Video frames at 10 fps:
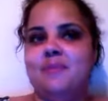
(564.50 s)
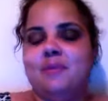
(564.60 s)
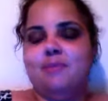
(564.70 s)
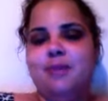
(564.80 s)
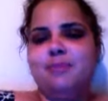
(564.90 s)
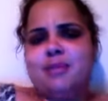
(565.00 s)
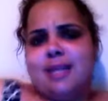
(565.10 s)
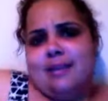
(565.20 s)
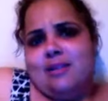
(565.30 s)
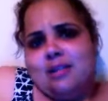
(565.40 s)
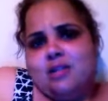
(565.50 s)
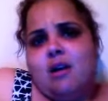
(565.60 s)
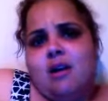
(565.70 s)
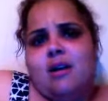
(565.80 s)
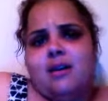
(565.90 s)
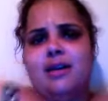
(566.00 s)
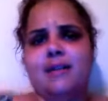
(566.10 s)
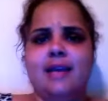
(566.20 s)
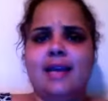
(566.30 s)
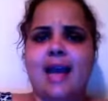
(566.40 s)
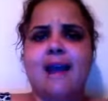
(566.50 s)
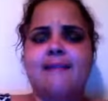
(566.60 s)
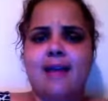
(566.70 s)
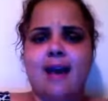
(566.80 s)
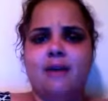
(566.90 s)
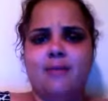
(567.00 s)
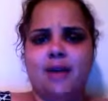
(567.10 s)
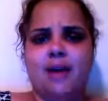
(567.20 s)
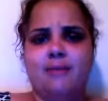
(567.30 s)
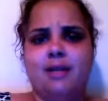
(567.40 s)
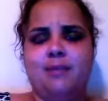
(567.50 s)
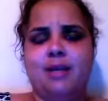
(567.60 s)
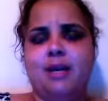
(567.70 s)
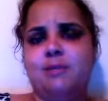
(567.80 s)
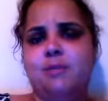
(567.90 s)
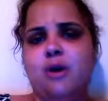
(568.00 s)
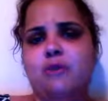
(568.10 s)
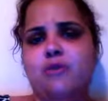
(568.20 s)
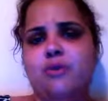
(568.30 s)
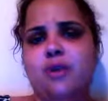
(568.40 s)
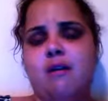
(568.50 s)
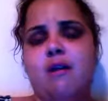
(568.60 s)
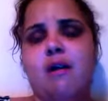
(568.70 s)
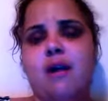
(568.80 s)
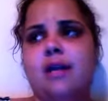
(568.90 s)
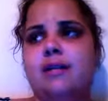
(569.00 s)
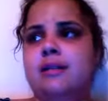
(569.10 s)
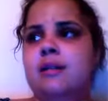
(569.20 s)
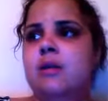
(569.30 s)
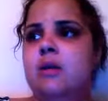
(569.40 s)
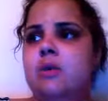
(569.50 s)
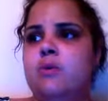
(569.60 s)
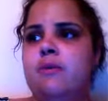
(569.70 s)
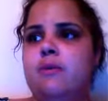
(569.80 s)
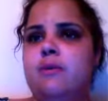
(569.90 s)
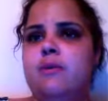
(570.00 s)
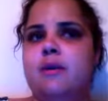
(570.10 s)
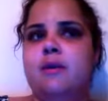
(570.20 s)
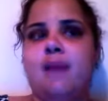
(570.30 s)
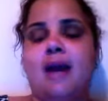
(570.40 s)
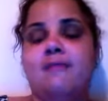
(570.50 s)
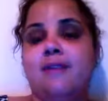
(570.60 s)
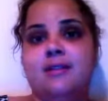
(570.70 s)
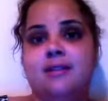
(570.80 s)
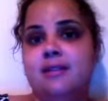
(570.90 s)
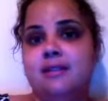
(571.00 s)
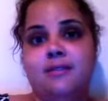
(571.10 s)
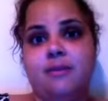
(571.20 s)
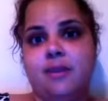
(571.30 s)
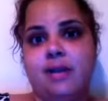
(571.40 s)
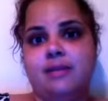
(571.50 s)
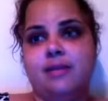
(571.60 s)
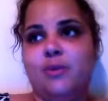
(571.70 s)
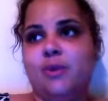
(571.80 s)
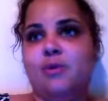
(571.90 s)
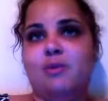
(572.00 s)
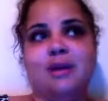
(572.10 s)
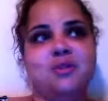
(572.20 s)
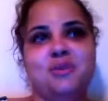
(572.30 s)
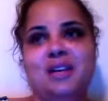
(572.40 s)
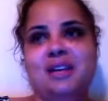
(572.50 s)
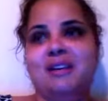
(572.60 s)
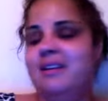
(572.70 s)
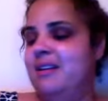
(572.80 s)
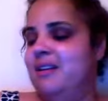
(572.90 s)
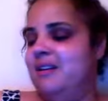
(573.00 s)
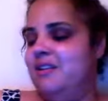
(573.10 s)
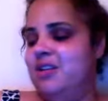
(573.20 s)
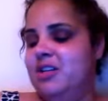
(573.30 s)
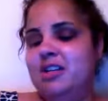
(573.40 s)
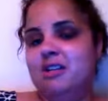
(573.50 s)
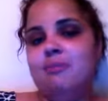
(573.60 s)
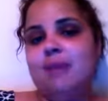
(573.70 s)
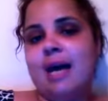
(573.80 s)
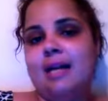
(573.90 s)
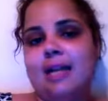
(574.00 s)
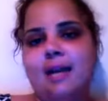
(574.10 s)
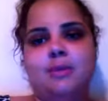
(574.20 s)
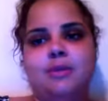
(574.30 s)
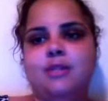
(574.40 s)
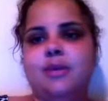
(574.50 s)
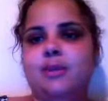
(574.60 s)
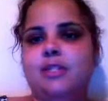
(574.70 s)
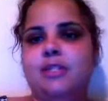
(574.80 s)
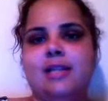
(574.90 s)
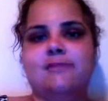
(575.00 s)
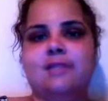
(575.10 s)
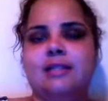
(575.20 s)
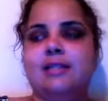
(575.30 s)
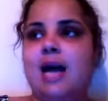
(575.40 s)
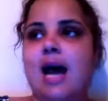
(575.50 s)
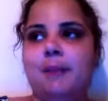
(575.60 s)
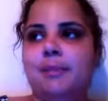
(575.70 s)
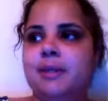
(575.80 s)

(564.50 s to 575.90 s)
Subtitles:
people take that to heart and they carry that with them and it becomes part of who they are. And they're manifested in different ways and we perpetuate the good and the bad labels and we just have to stop.